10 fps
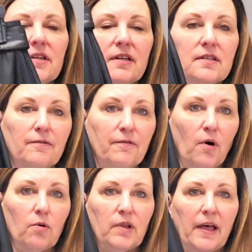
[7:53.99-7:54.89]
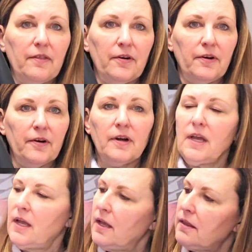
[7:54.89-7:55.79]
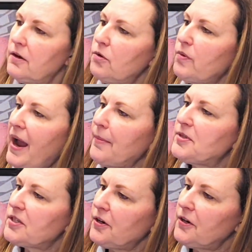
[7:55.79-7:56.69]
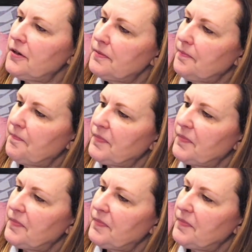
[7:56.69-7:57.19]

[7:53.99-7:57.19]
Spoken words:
It is a faux leather little wrap skirt,